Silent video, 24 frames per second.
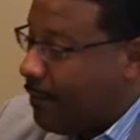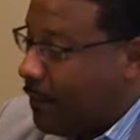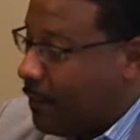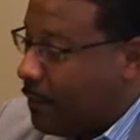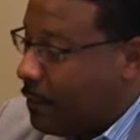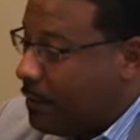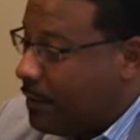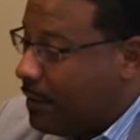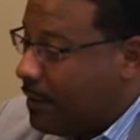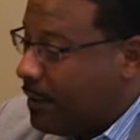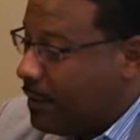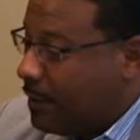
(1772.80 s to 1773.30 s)

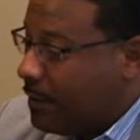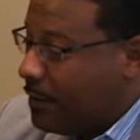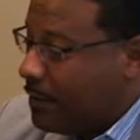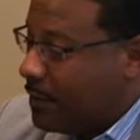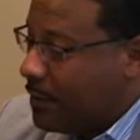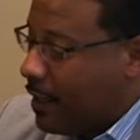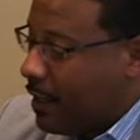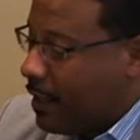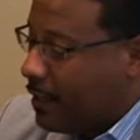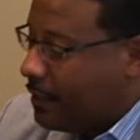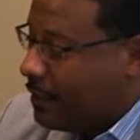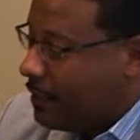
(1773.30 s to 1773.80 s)
Vote
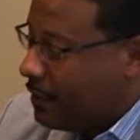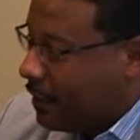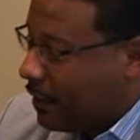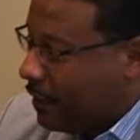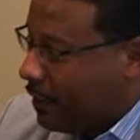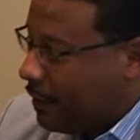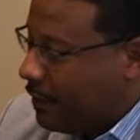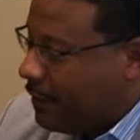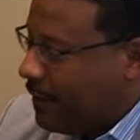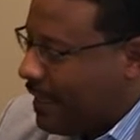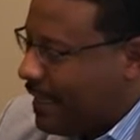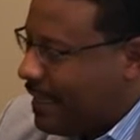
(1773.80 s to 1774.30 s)
Sean
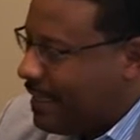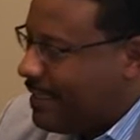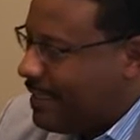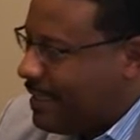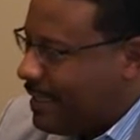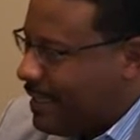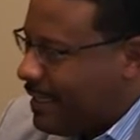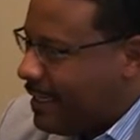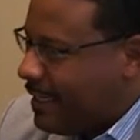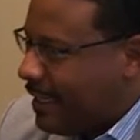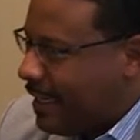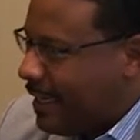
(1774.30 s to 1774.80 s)
Shaw, S
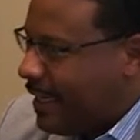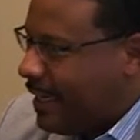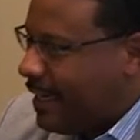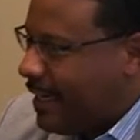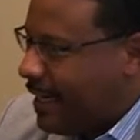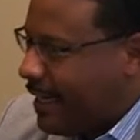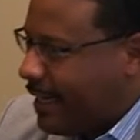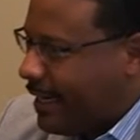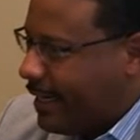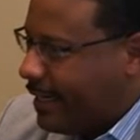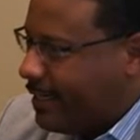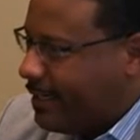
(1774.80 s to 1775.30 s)
E
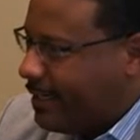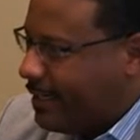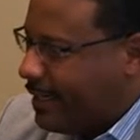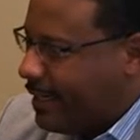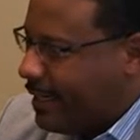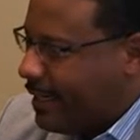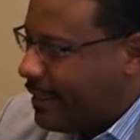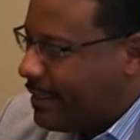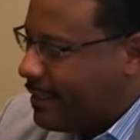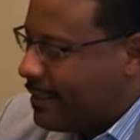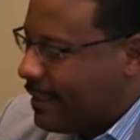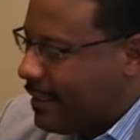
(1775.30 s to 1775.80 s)
A N
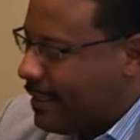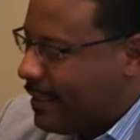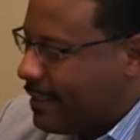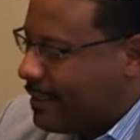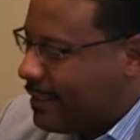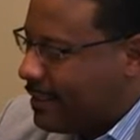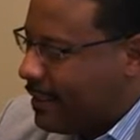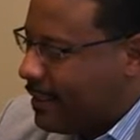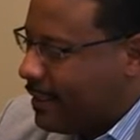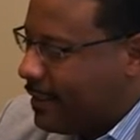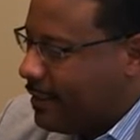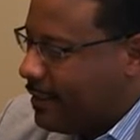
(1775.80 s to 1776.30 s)
S
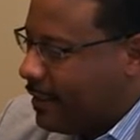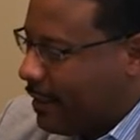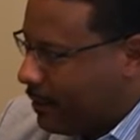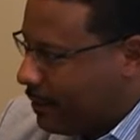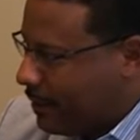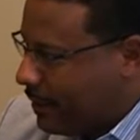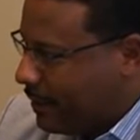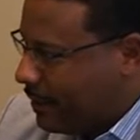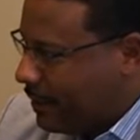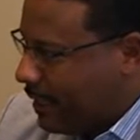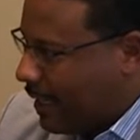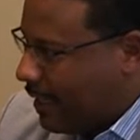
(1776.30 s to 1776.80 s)
H A
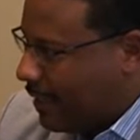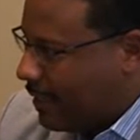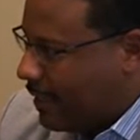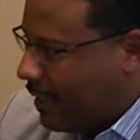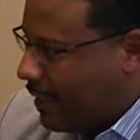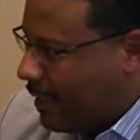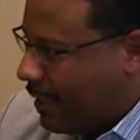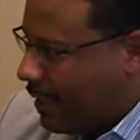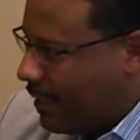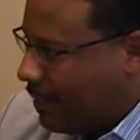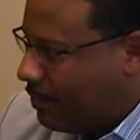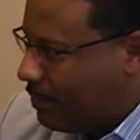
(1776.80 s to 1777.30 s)
W dot
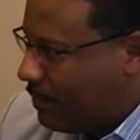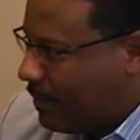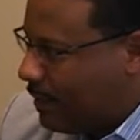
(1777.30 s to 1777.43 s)
com.